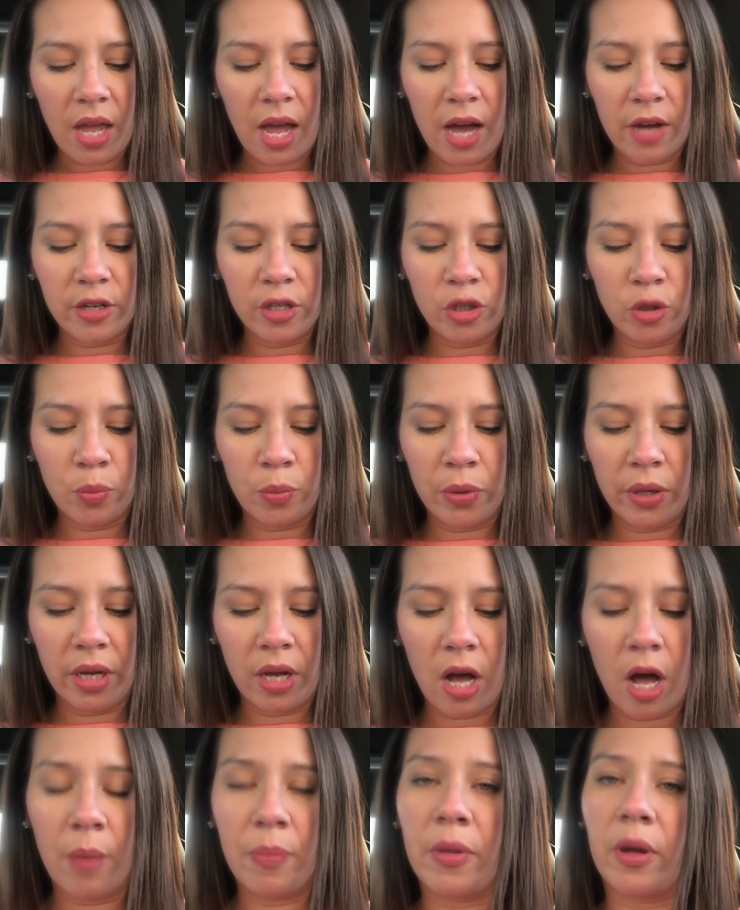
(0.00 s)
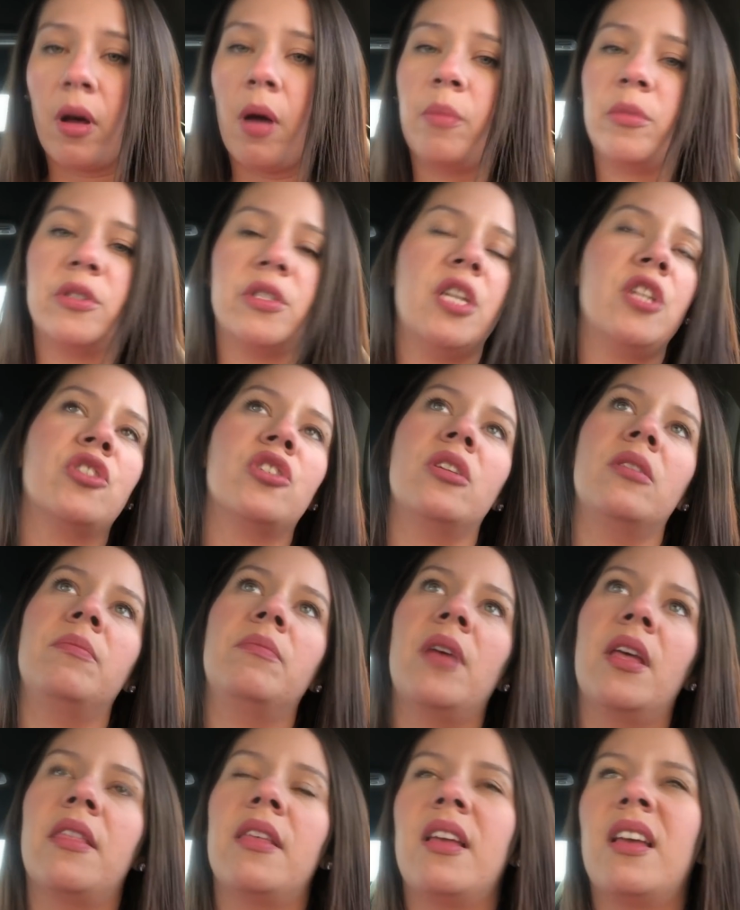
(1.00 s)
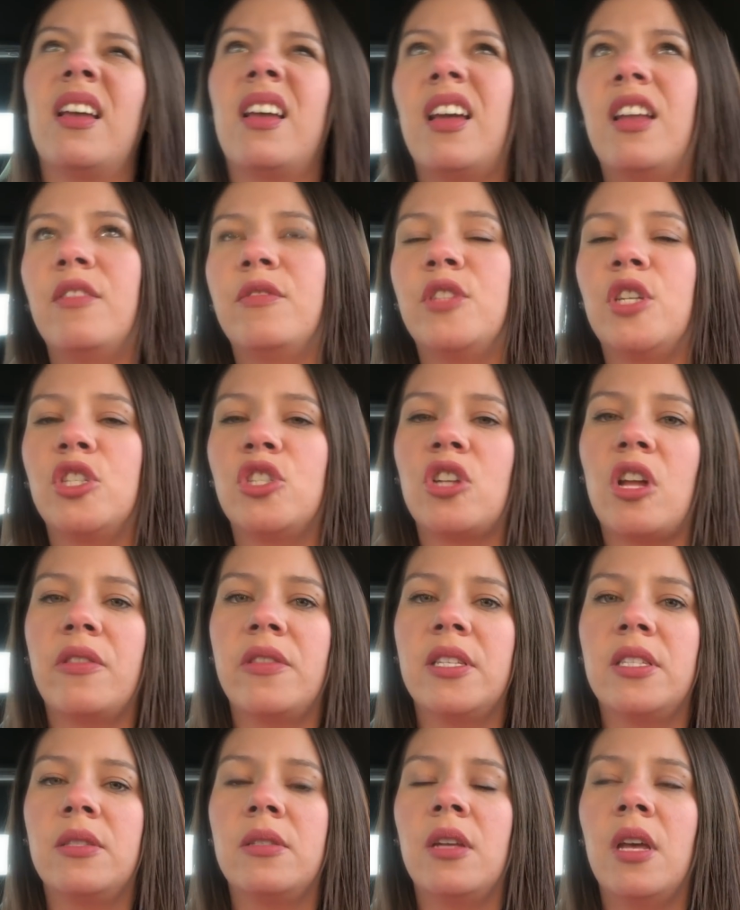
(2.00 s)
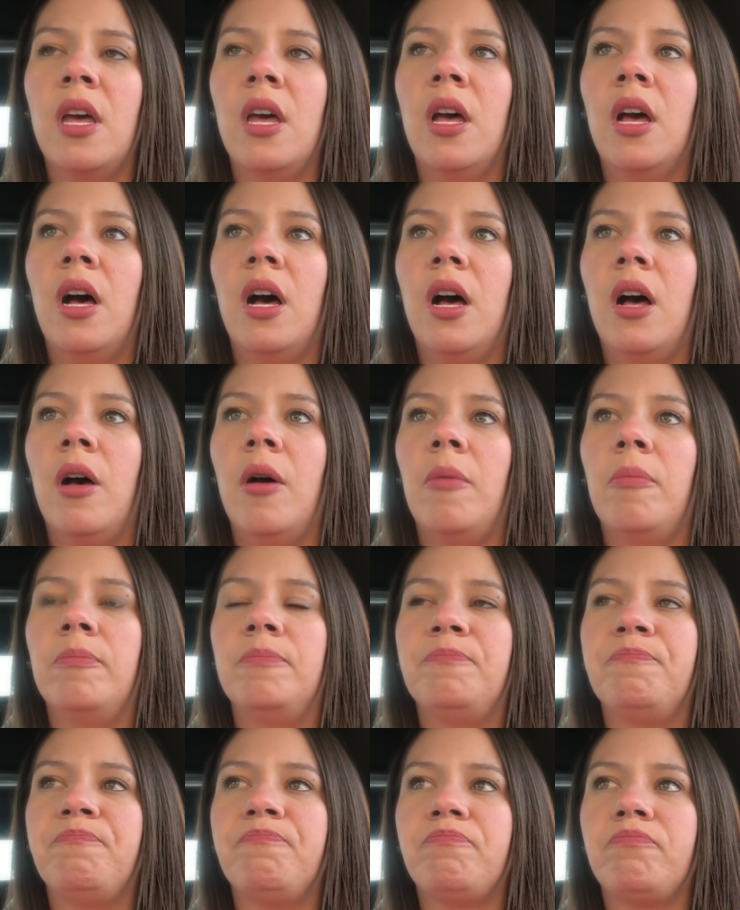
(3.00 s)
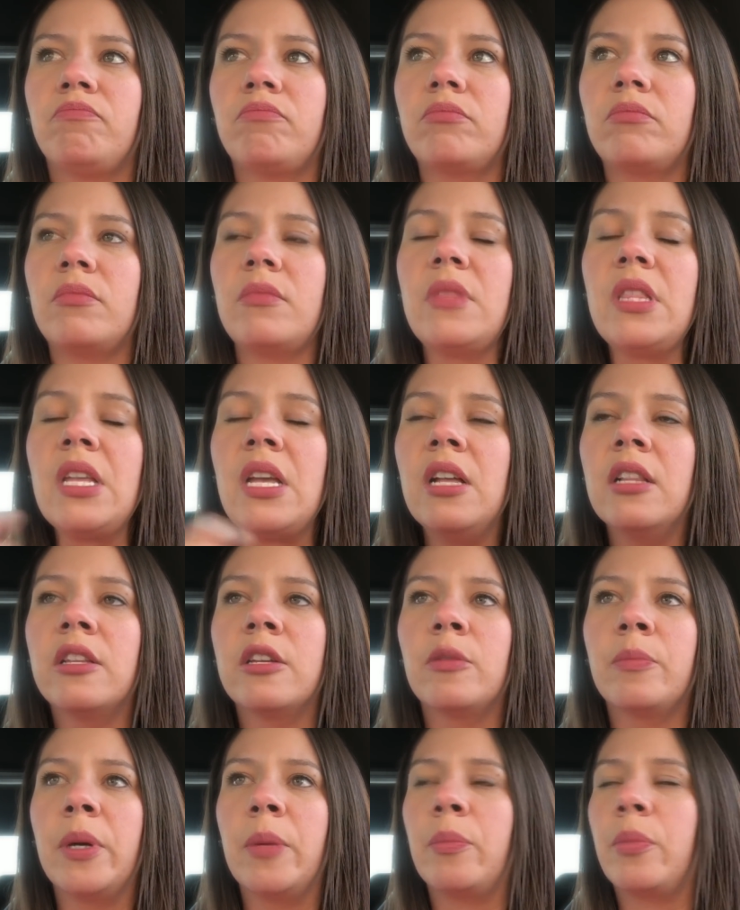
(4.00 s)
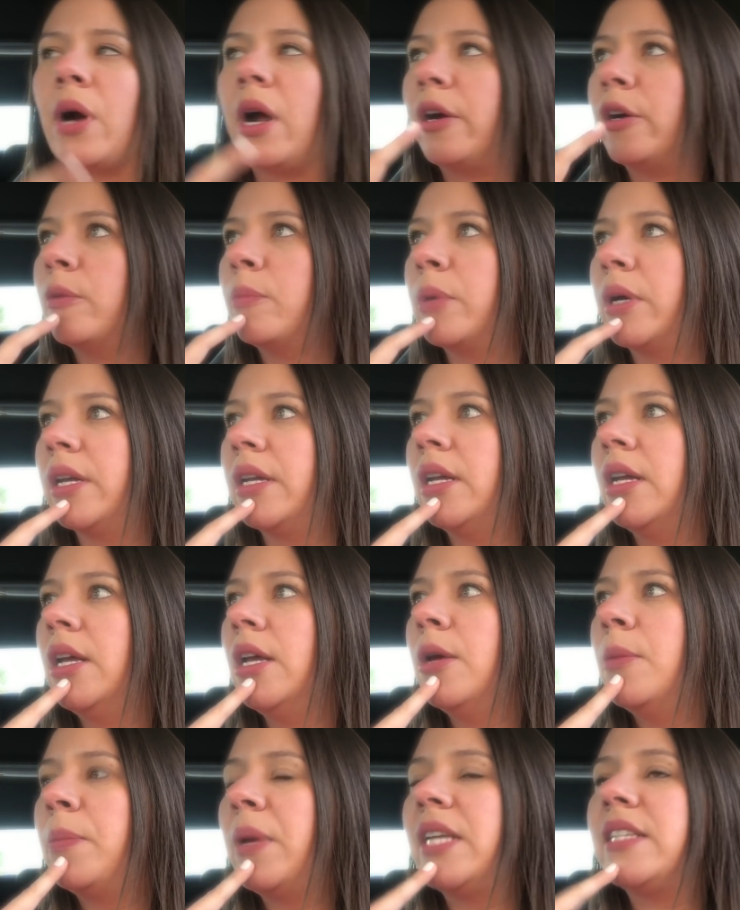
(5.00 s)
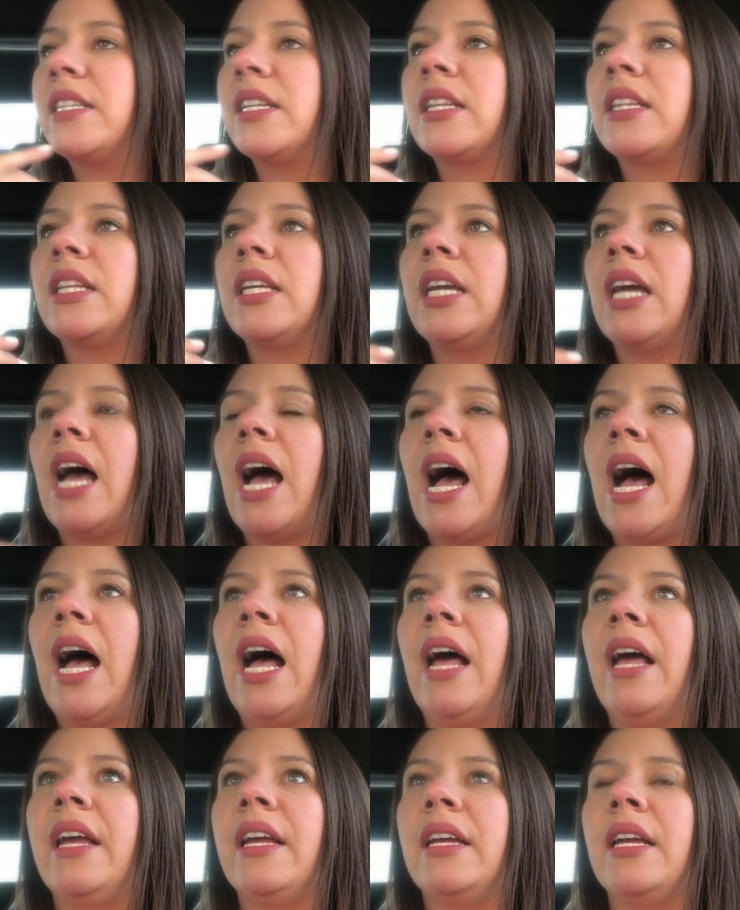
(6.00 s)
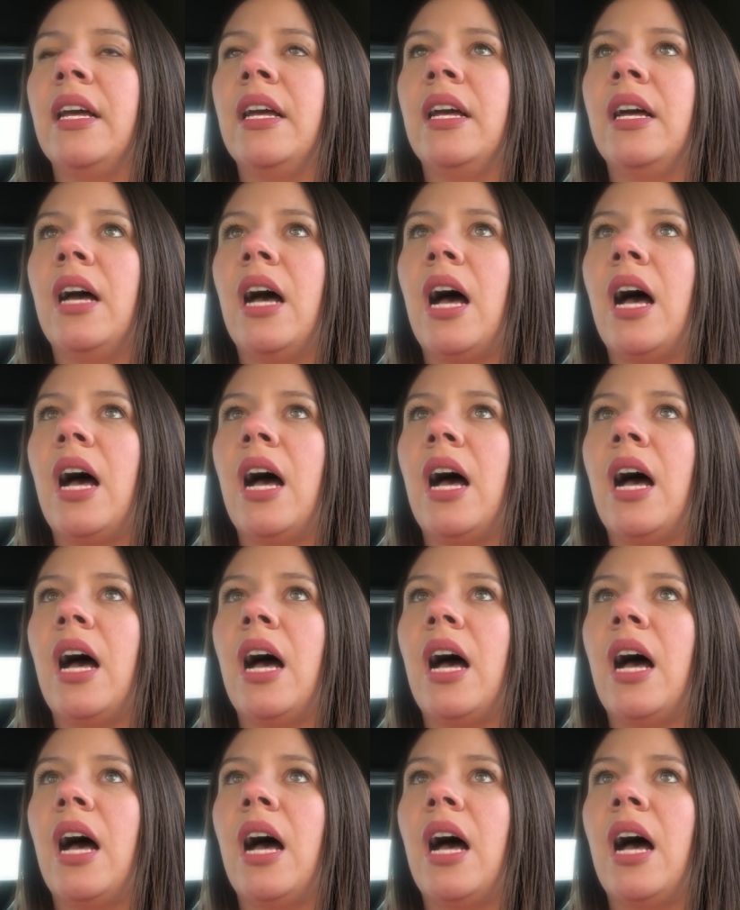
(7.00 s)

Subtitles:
How did you bring up the conversation? I think I kind of touched on this a little bit prior, but basically I